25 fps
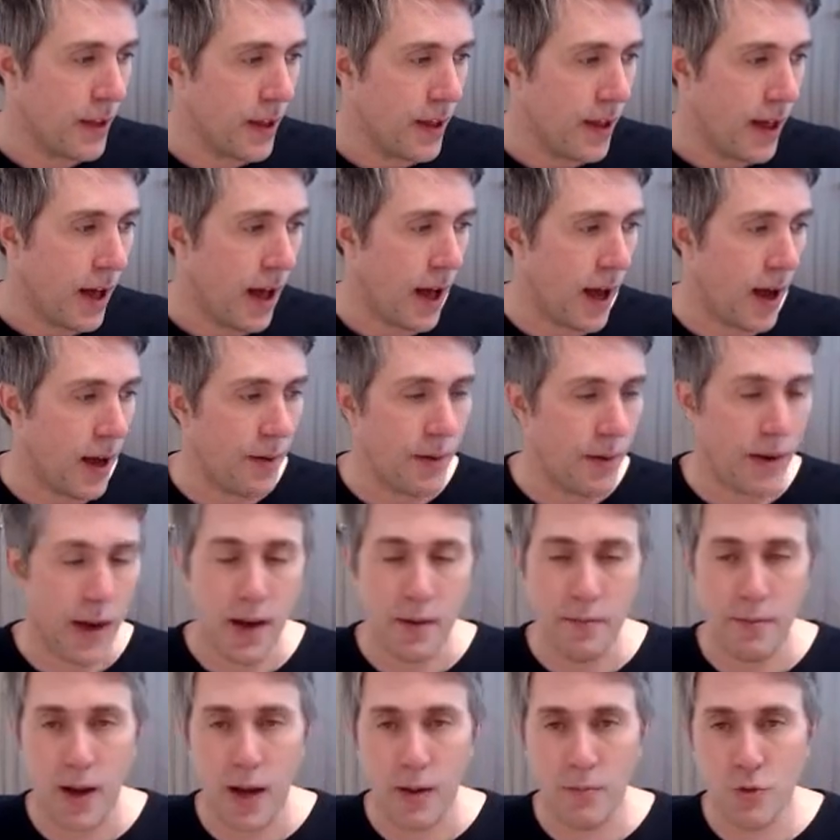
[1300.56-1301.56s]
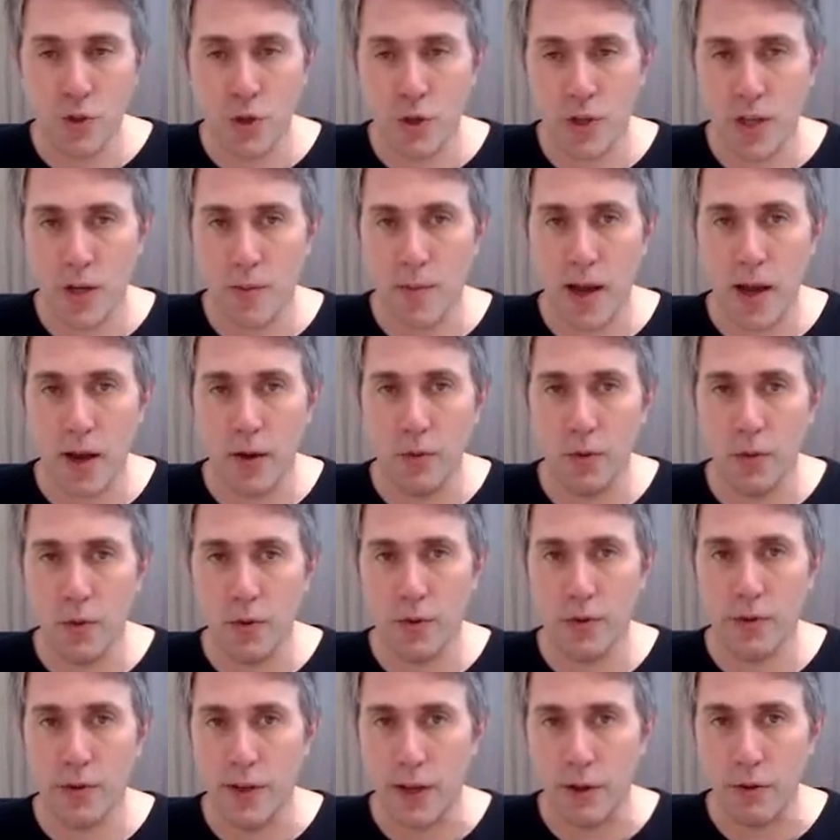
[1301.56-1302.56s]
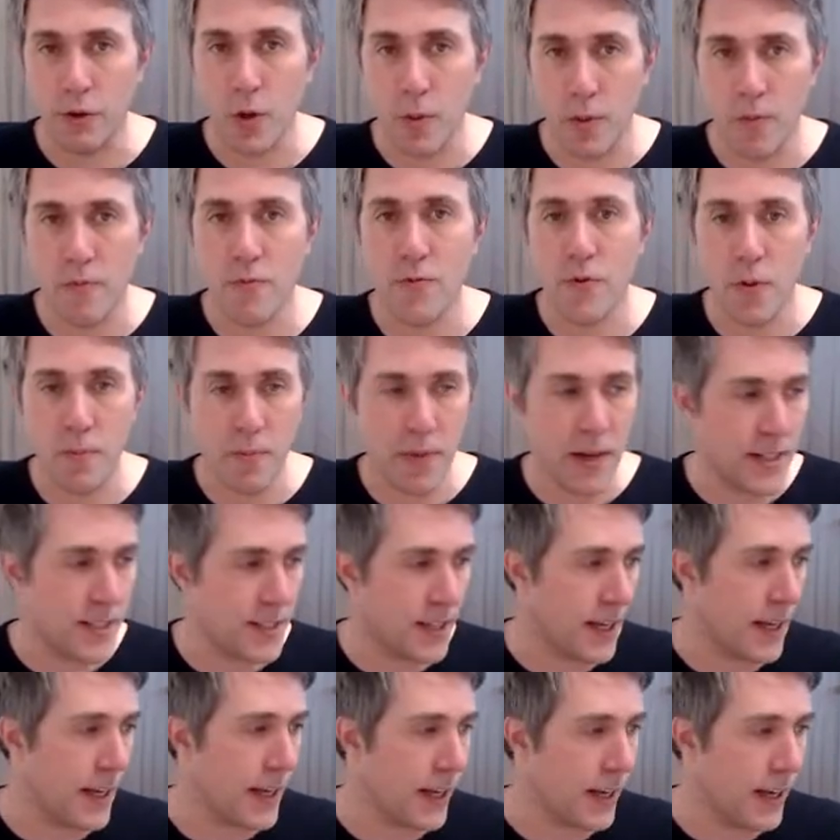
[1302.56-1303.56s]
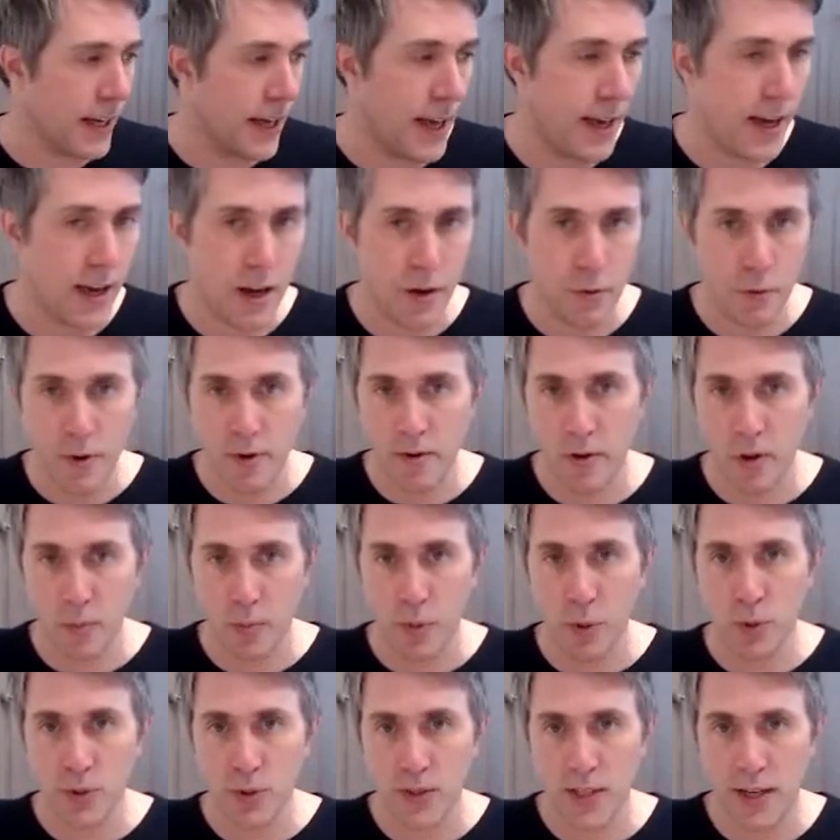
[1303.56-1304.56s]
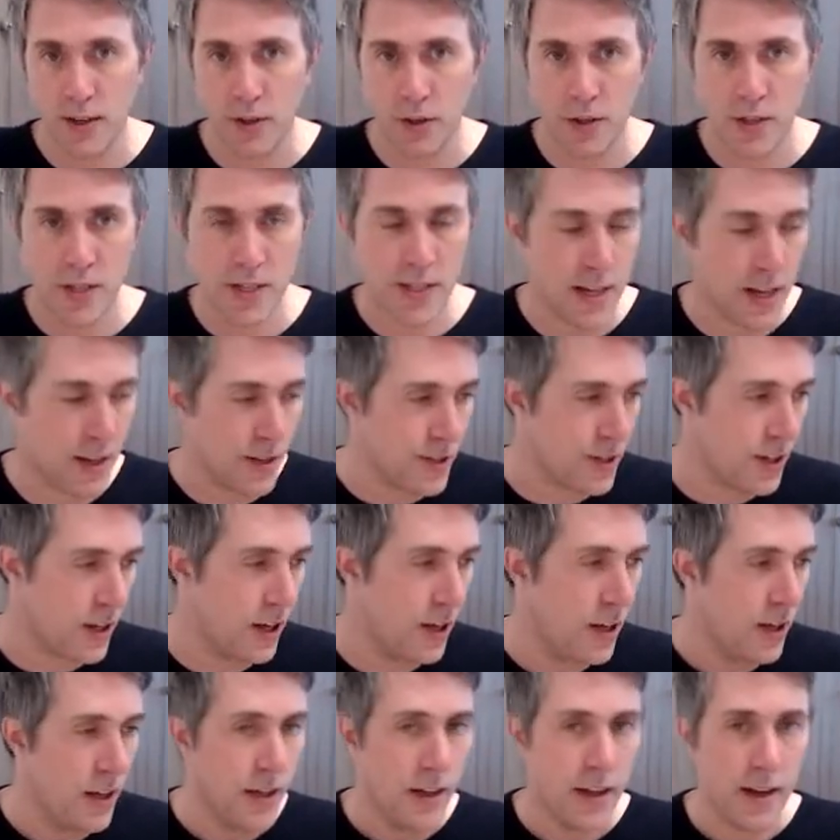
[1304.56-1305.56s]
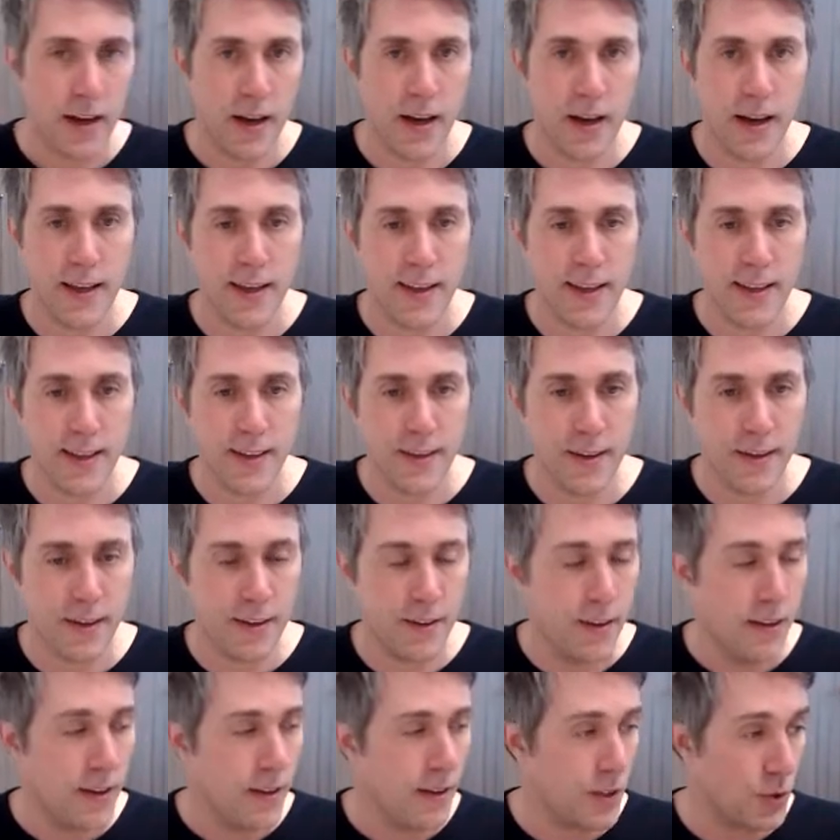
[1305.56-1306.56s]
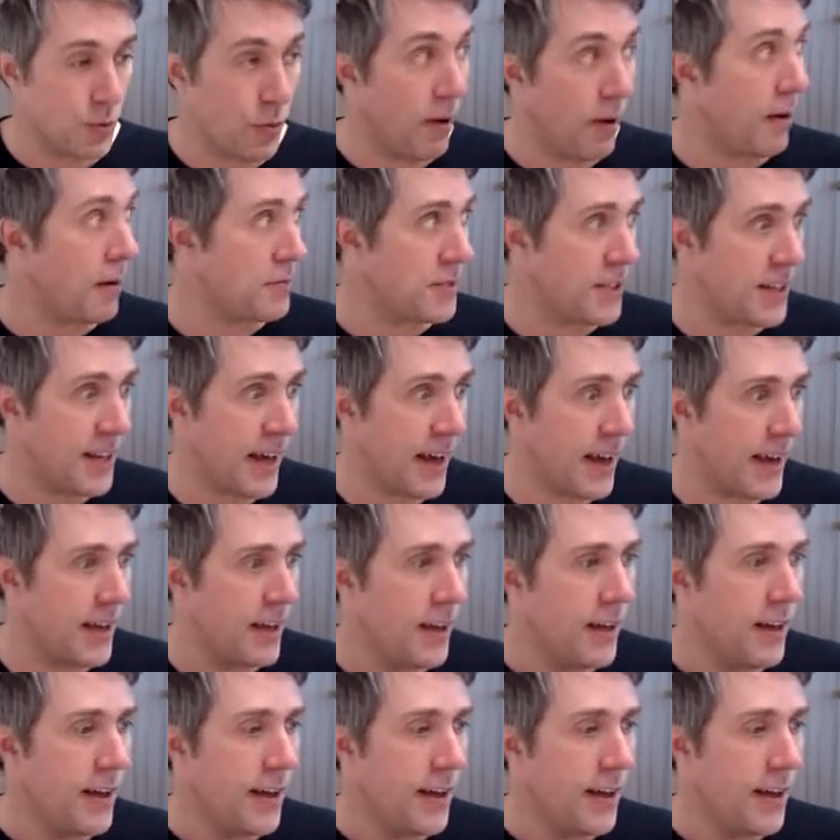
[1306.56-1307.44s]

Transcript: I'm talking about coming for a meeting here. We're at the Bull Technology Centre in Lincoln. That's where I am today.